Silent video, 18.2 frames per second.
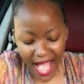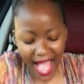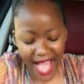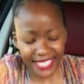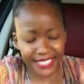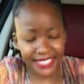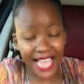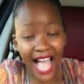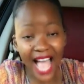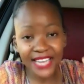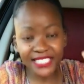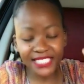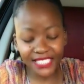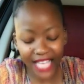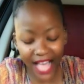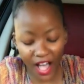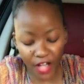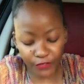Die to
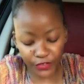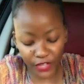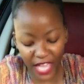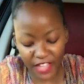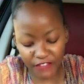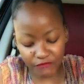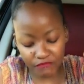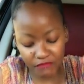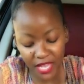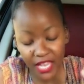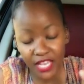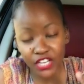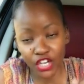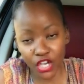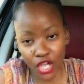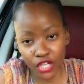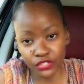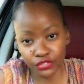self, give me
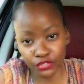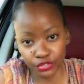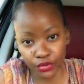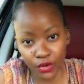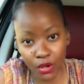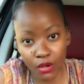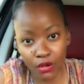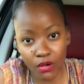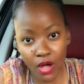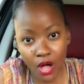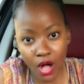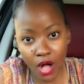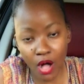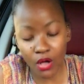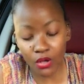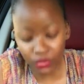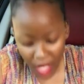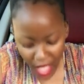
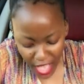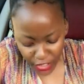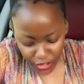control.